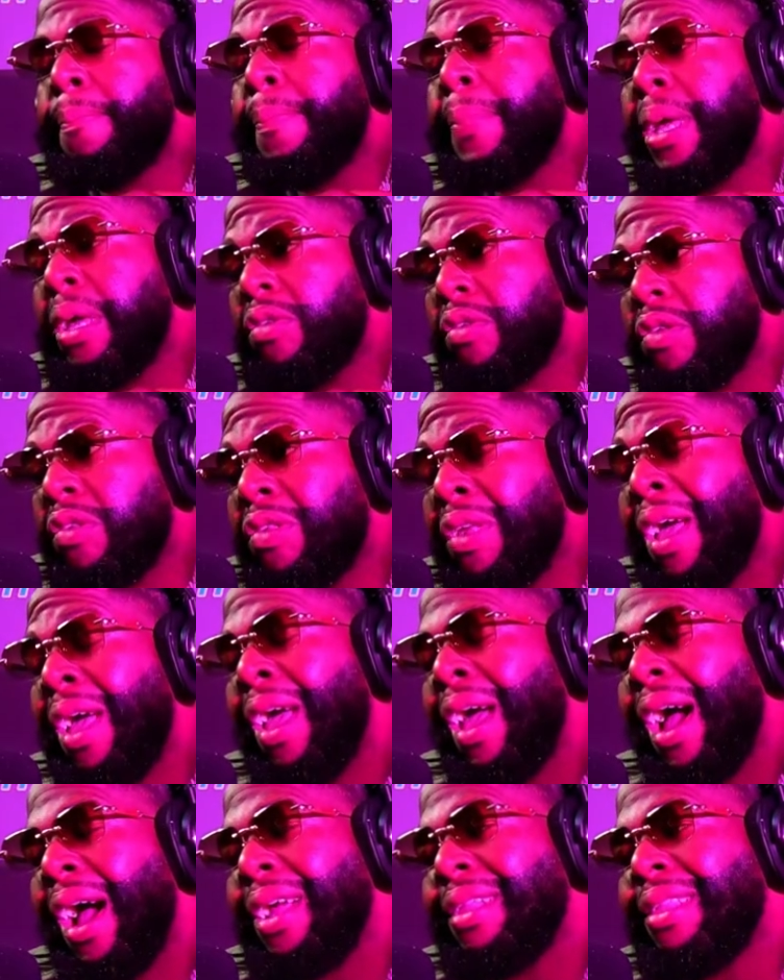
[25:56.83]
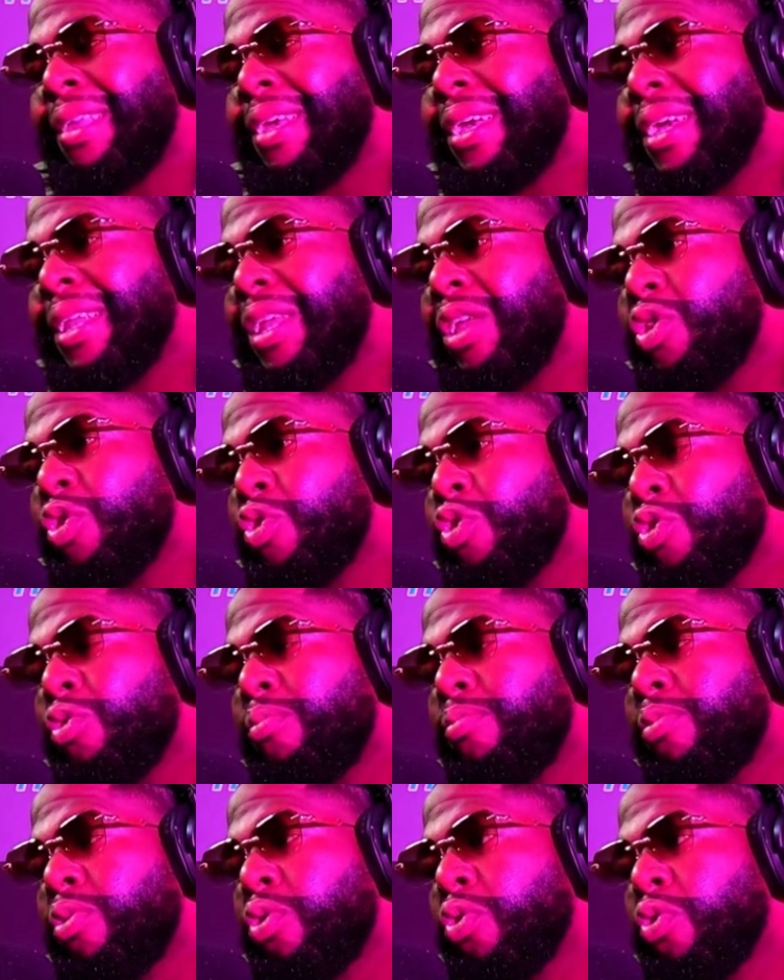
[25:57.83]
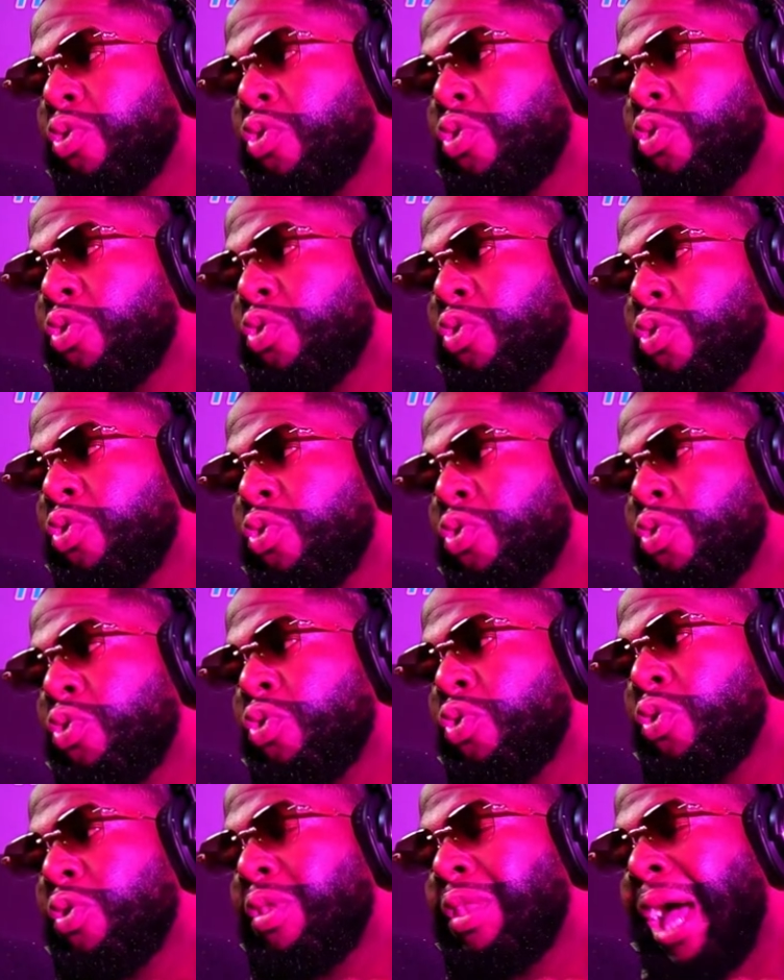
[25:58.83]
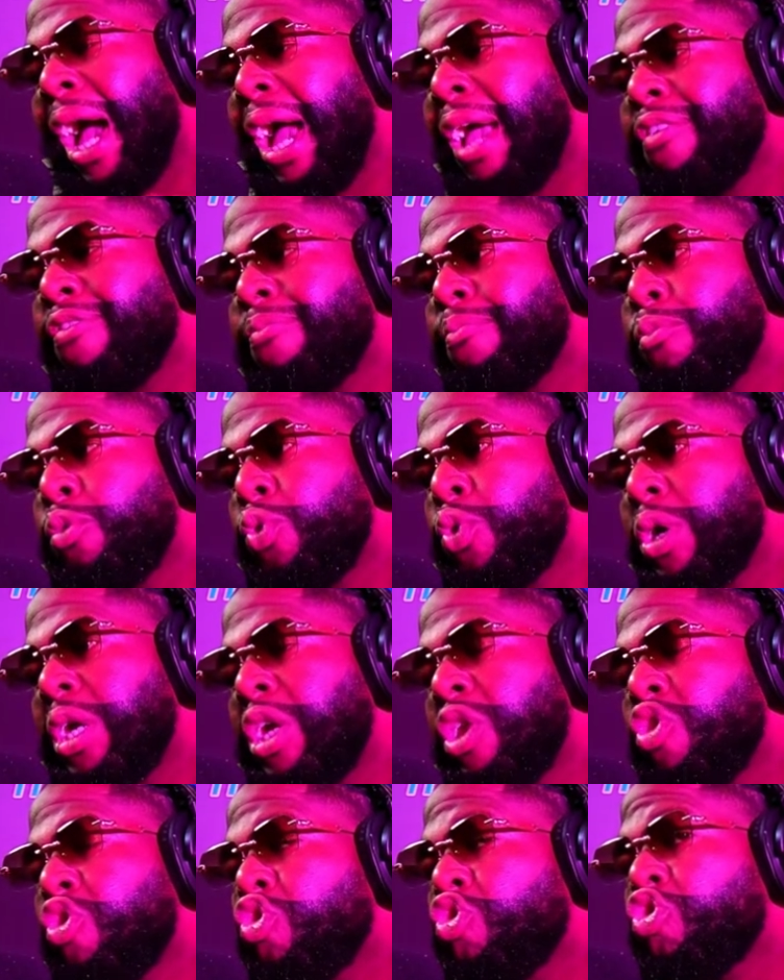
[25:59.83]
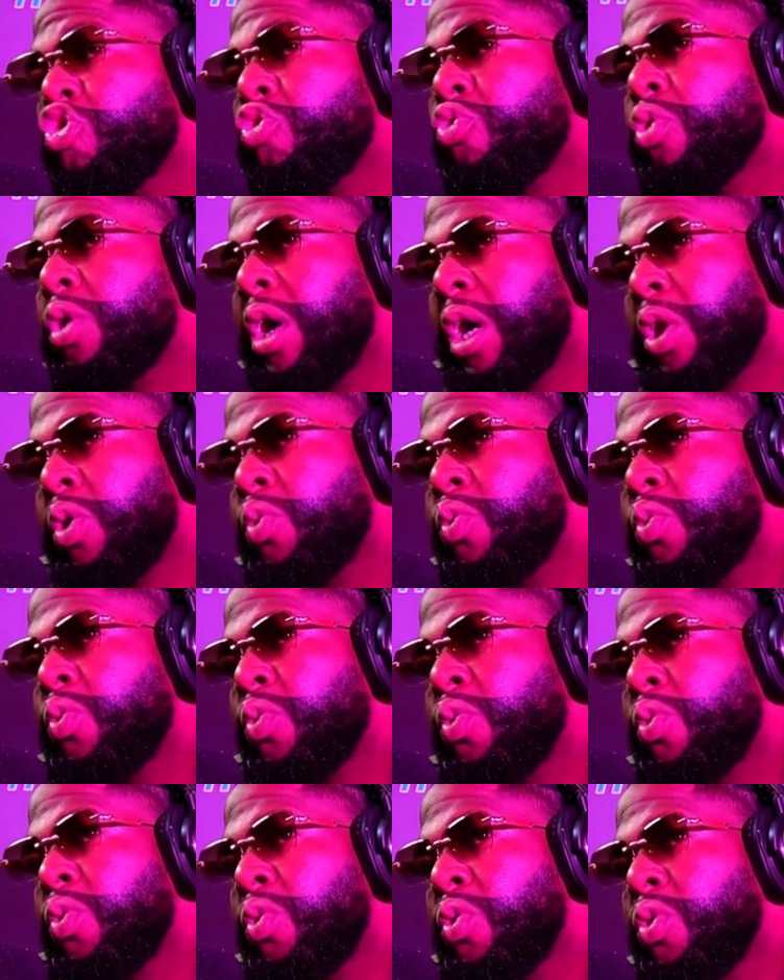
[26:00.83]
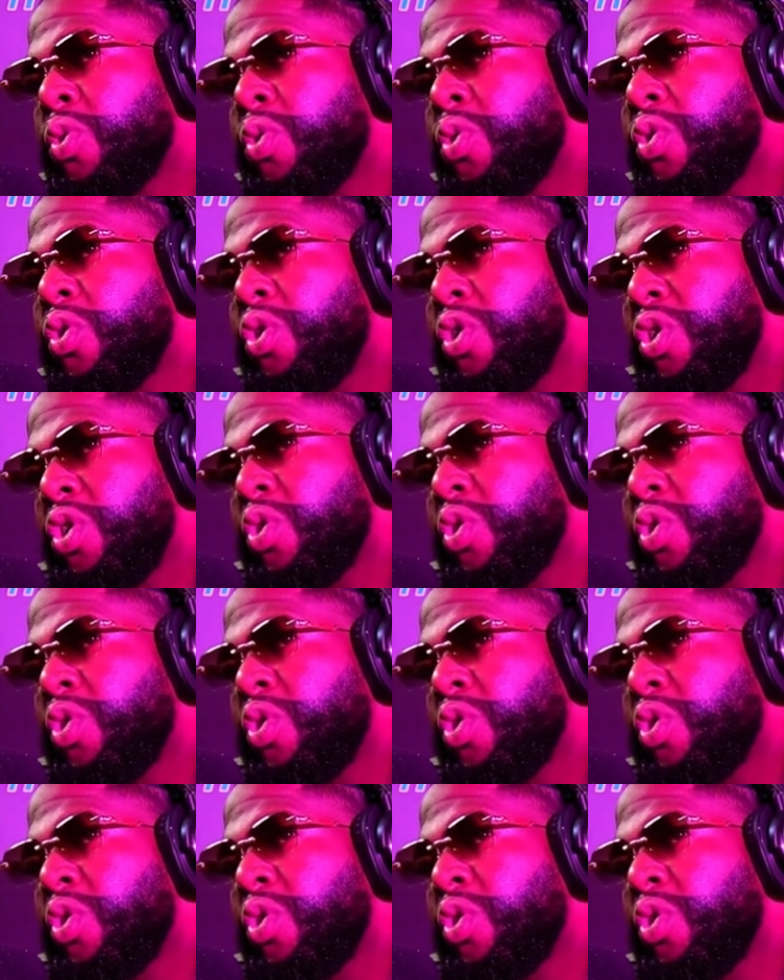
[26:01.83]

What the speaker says: He got some amazing songs. I think you need to dive more into Soca though.